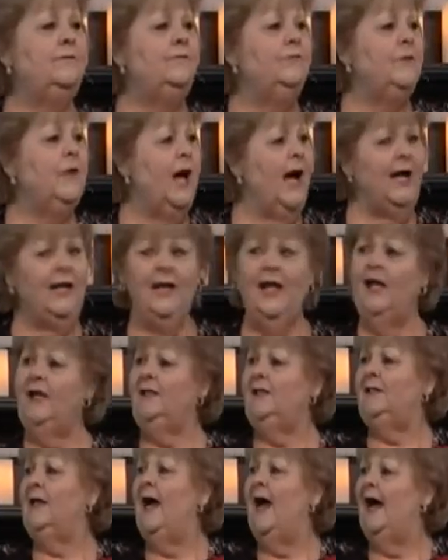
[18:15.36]
I like
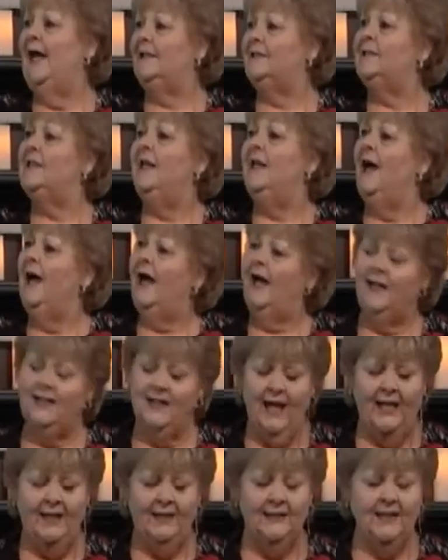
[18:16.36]
that. I
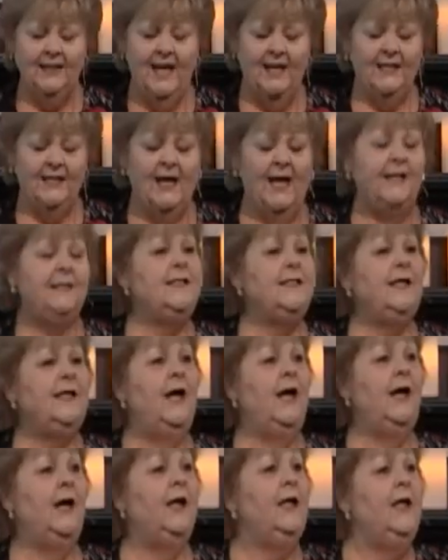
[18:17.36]
like that idea.
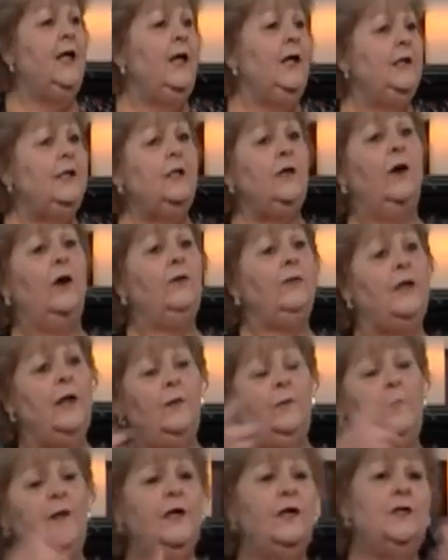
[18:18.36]
You know, that
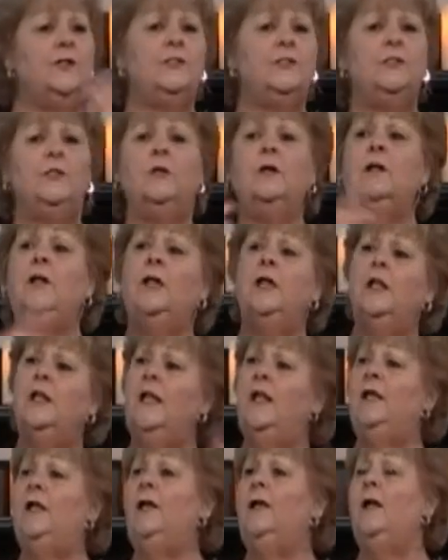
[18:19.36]
we are
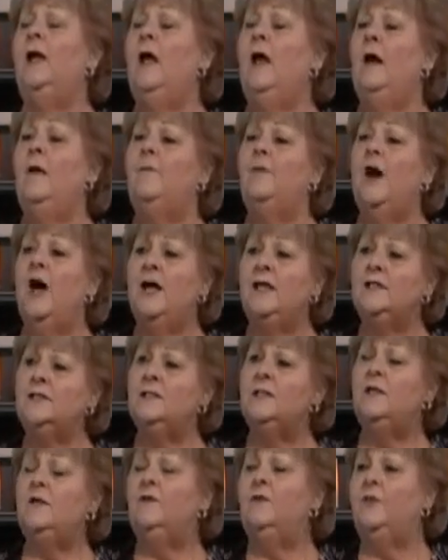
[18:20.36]
circulating
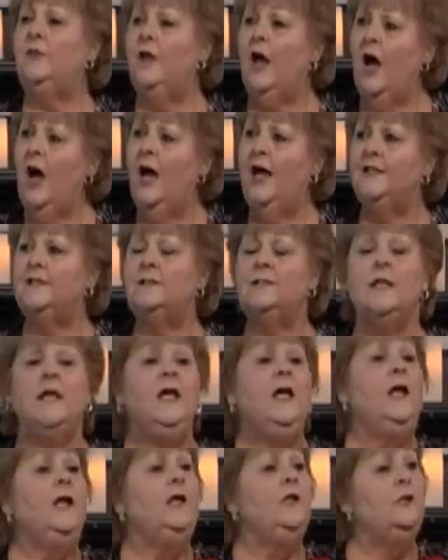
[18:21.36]
positive thoughts
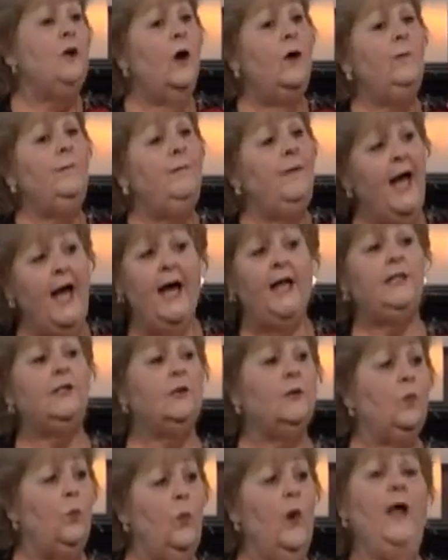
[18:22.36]
no matter
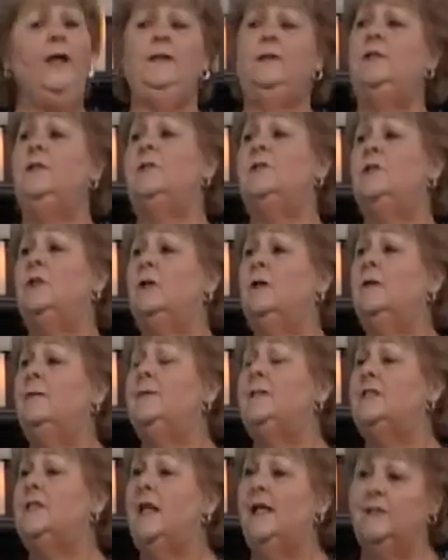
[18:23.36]
what the
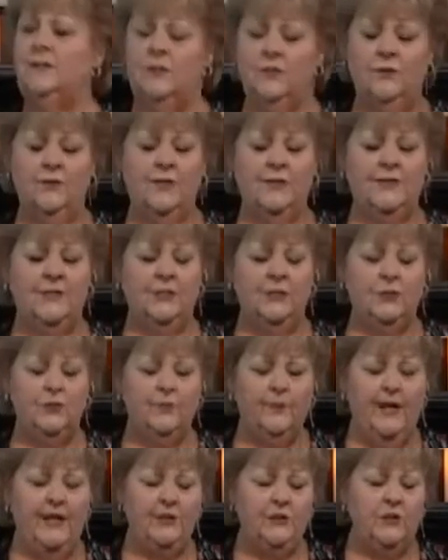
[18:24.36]
circumstance or the
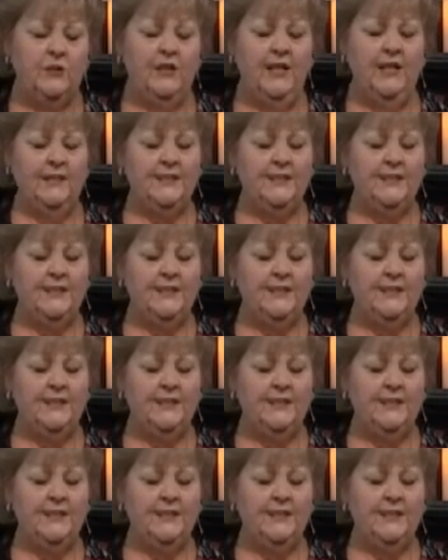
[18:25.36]
situation is.